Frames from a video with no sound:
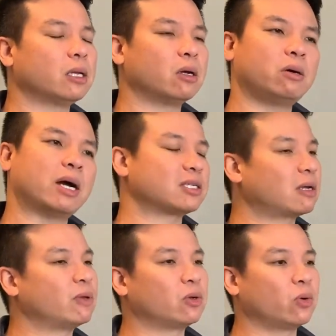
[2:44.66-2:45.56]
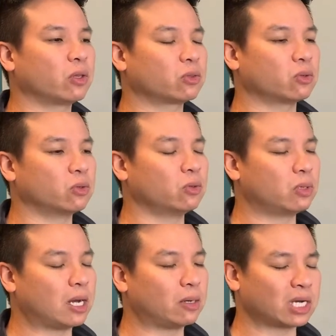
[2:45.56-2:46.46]
as I've been going through
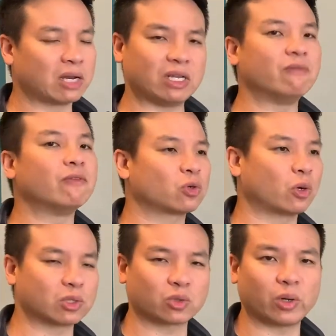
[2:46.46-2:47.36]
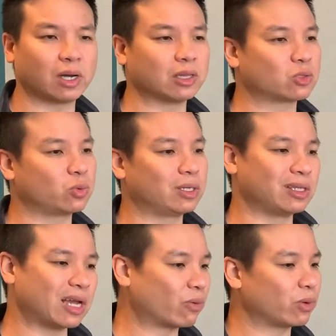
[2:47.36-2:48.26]
kind of an inventory of what's going on this week,
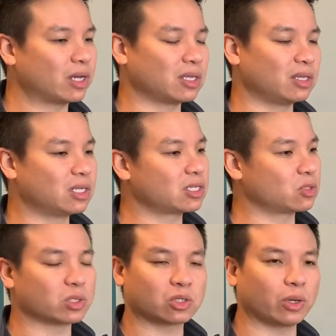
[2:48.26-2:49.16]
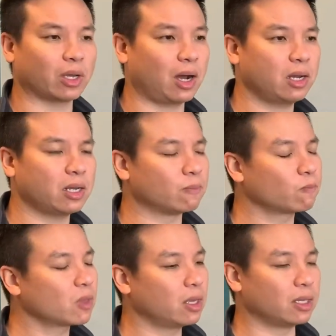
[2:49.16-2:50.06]
I realized that this is what's going on, and
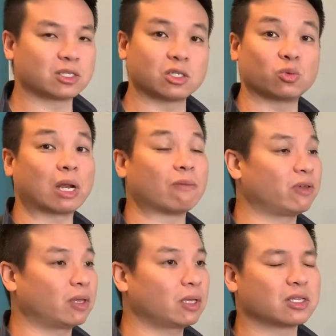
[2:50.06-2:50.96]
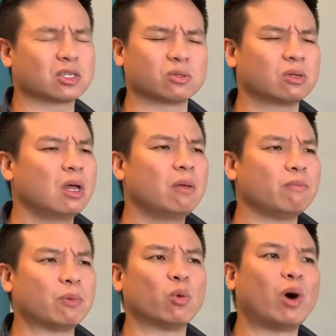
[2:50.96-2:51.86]
this is what I'm feeling, and this is
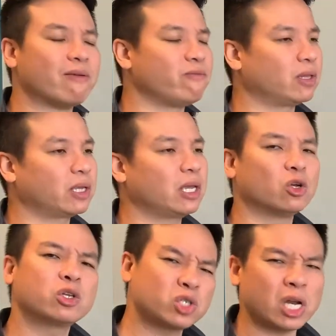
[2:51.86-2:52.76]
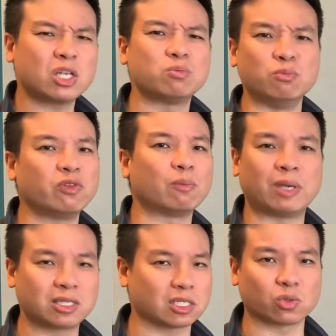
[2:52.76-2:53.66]
maybe why I'm feeling it. You're trying to just move the
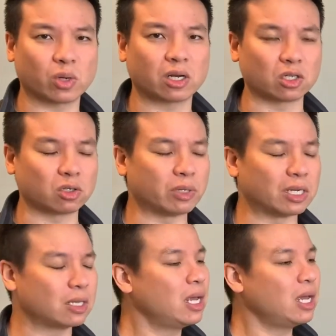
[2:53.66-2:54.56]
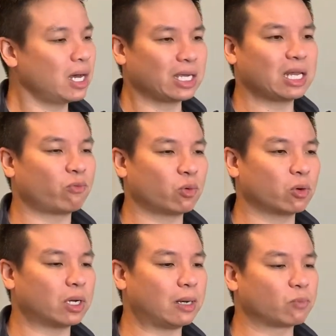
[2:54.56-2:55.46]
pieces around a little bit. Again, if
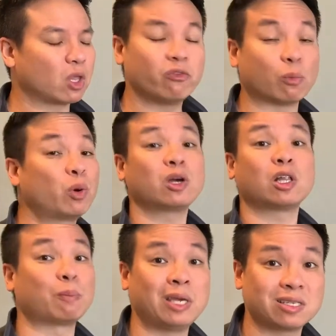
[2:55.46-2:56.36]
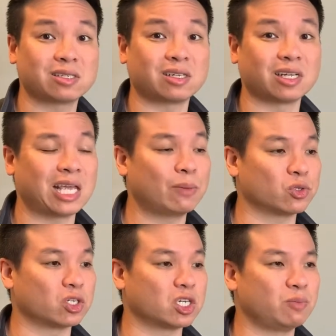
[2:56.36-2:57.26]
we're putting all the pieces on a table,
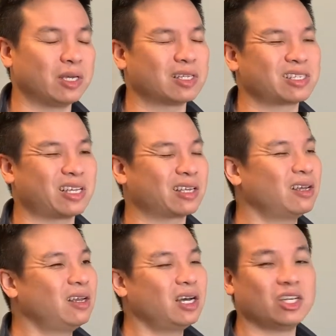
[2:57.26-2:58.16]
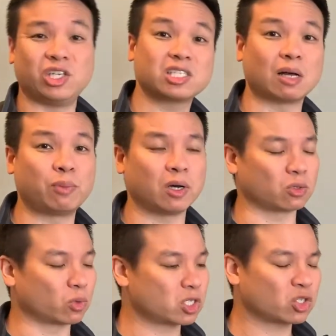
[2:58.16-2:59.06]
so to speak, it's like a jigsaw puzzle.
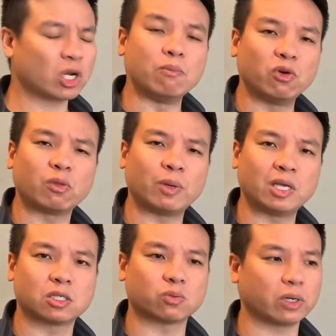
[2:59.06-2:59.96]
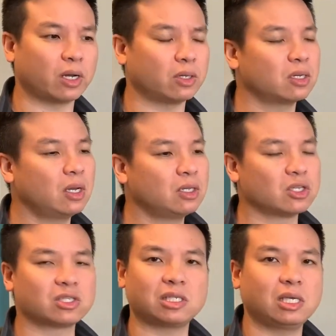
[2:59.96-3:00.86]
We're just trying to move the pieces around to
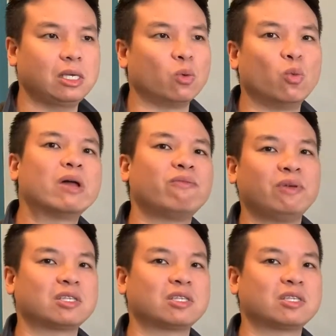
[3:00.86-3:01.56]
see what fits